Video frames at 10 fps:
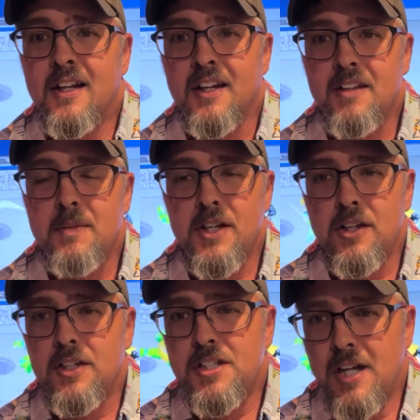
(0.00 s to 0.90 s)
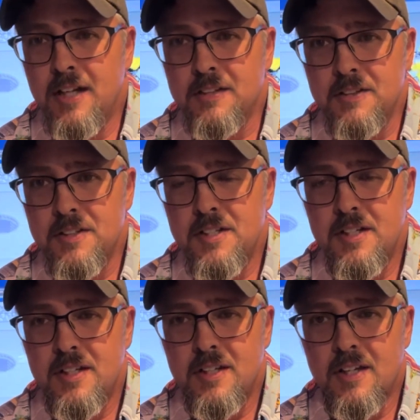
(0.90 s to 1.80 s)
Give me a good challenge,
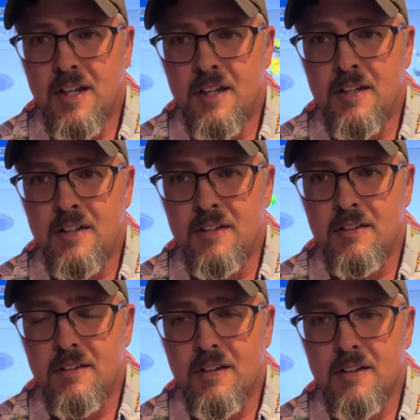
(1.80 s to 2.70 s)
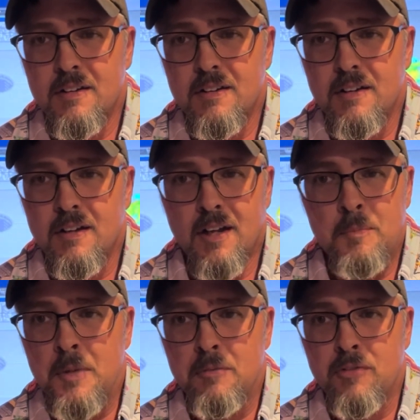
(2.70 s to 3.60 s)
and I'm
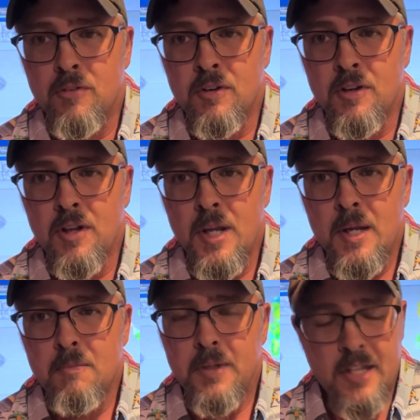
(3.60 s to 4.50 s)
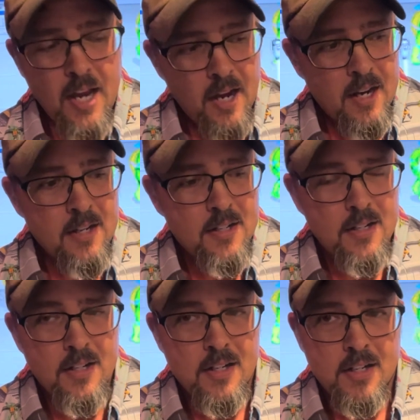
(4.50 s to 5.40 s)
up for it. But yeah,
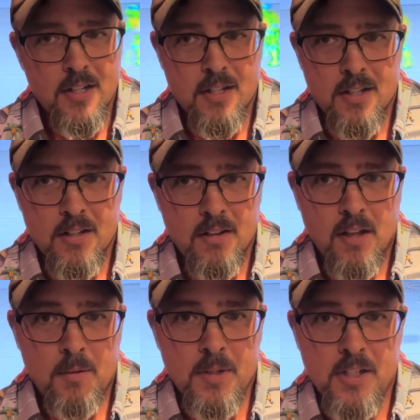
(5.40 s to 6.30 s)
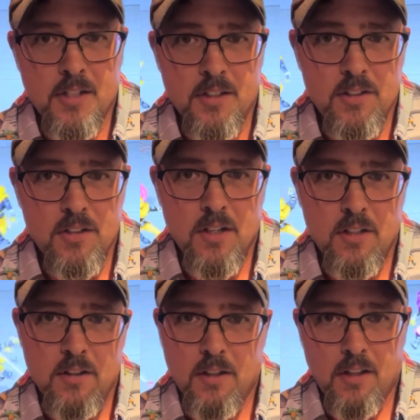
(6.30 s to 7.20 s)
I mean,
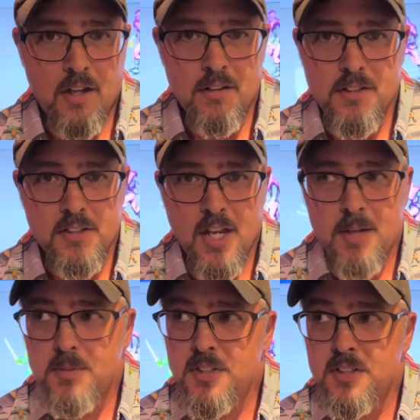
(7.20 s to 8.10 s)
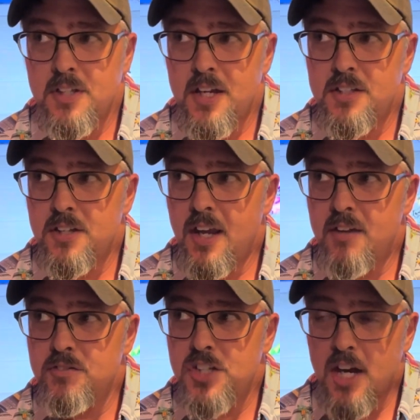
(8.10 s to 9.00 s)
a lot of these games these days, they have
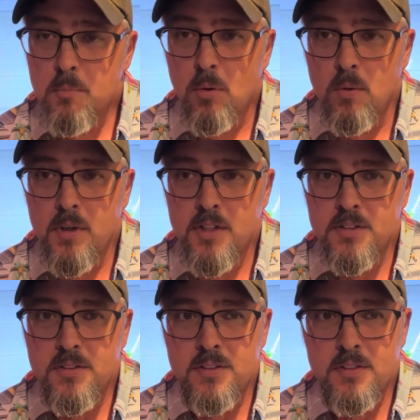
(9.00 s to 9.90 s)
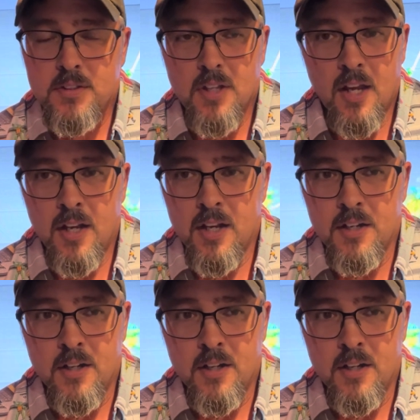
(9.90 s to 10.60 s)
checkpoints and